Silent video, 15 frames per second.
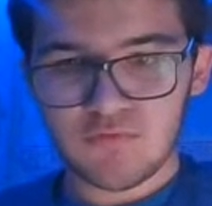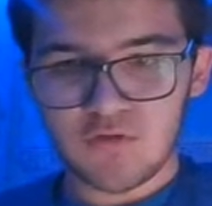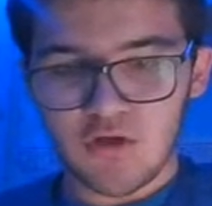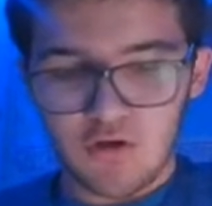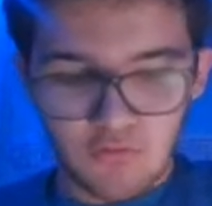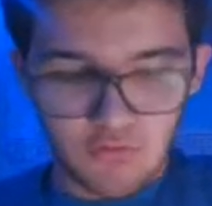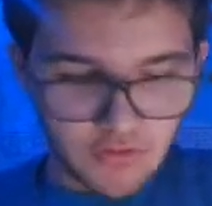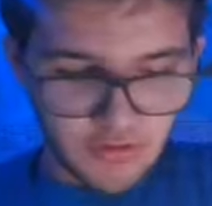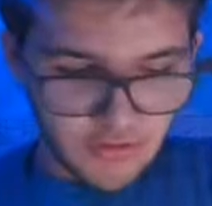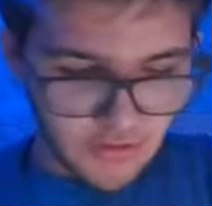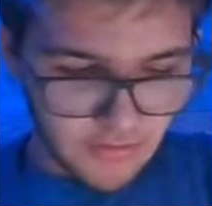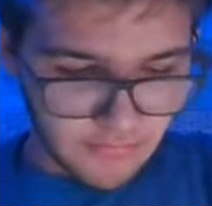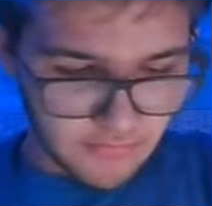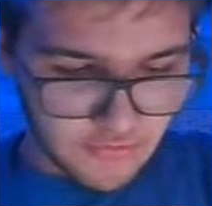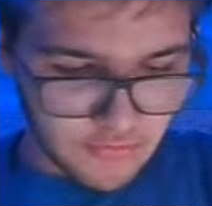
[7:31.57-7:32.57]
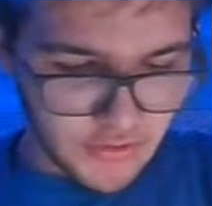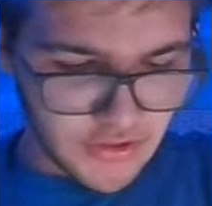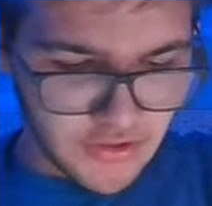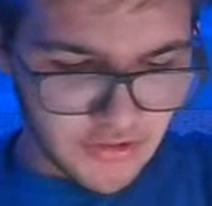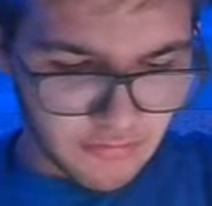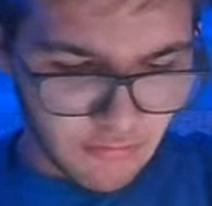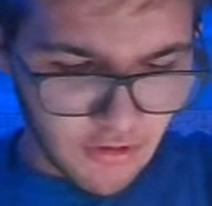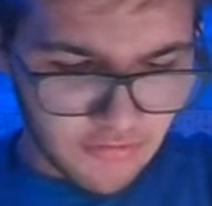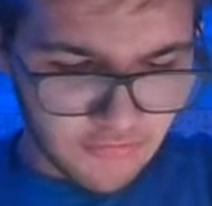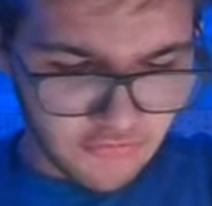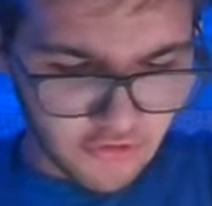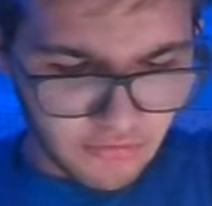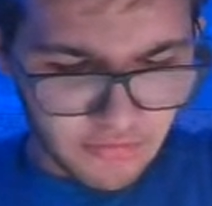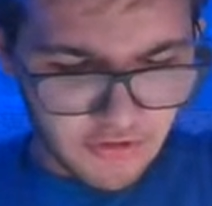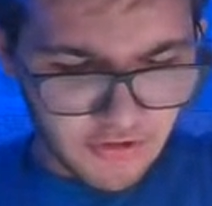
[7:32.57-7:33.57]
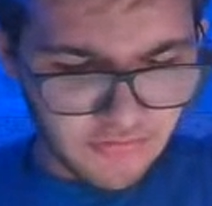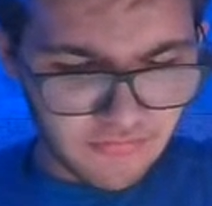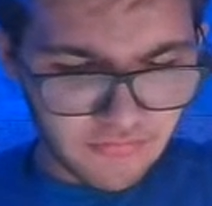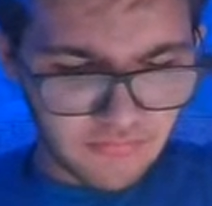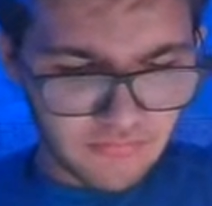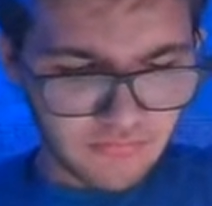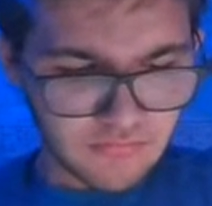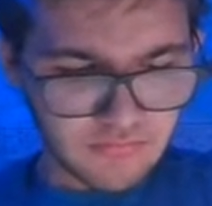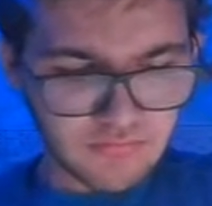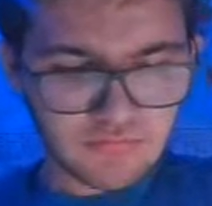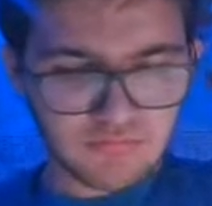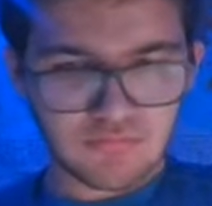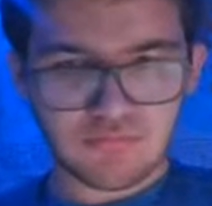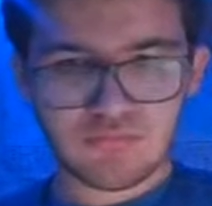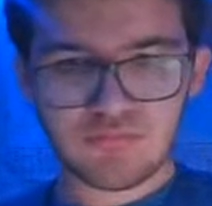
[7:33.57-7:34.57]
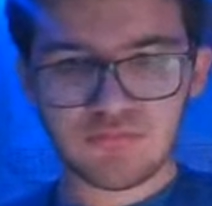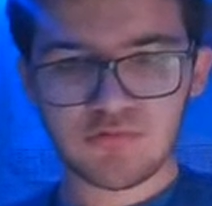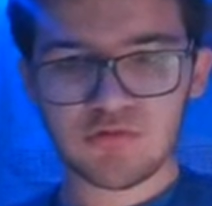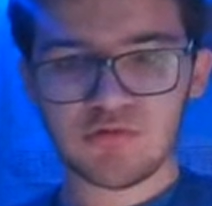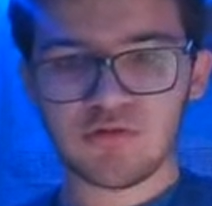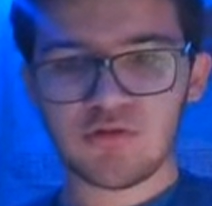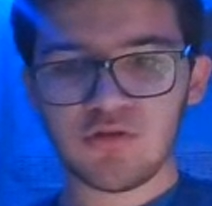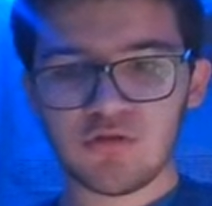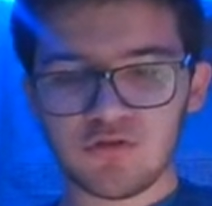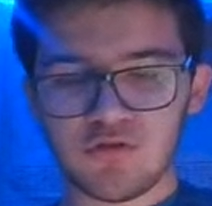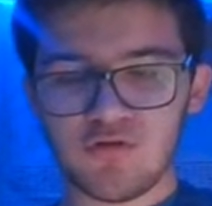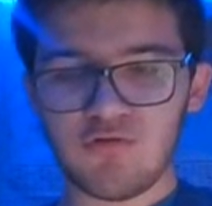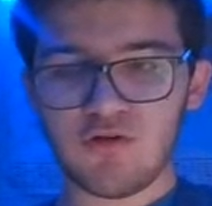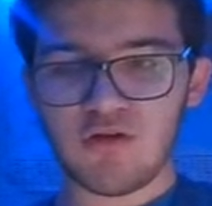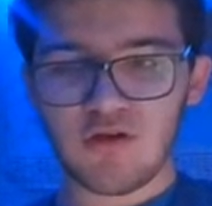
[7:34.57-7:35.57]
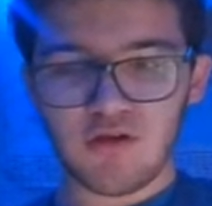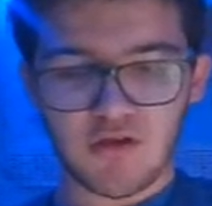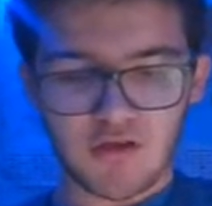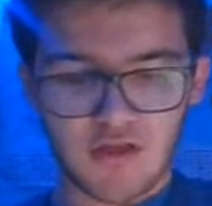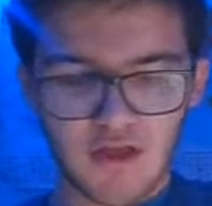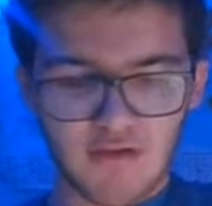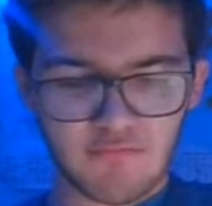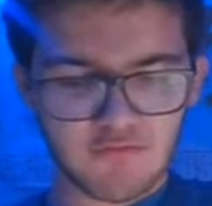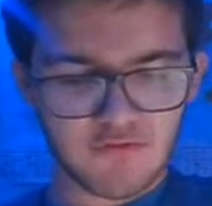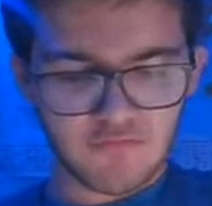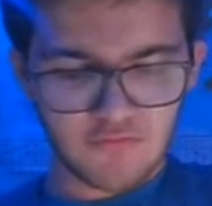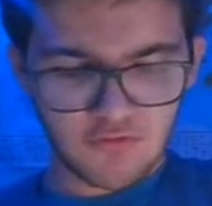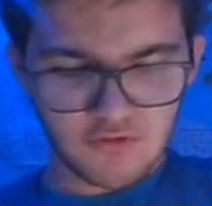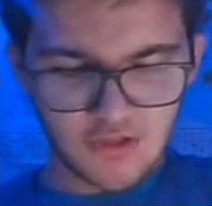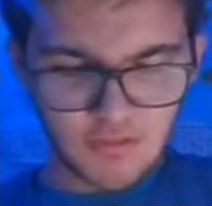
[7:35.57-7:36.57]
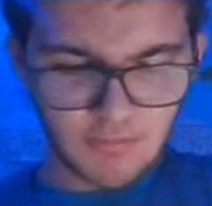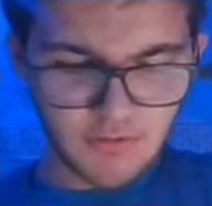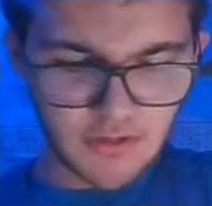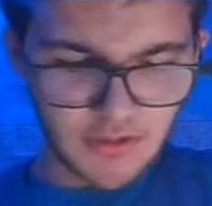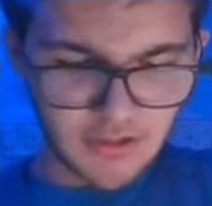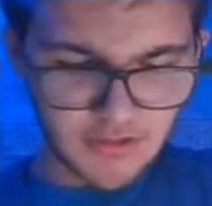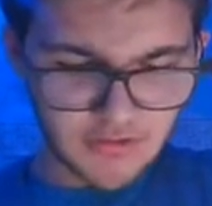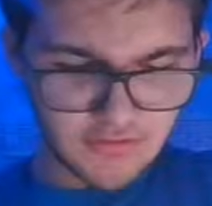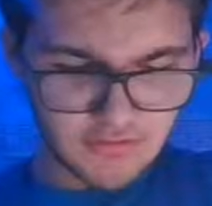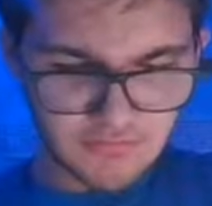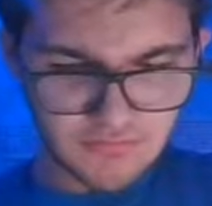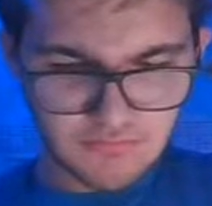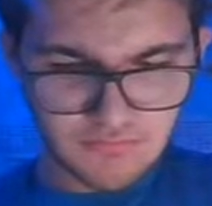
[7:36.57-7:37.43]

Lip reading: Oh, and should we get into Ross Stripling? So after the first couple innings,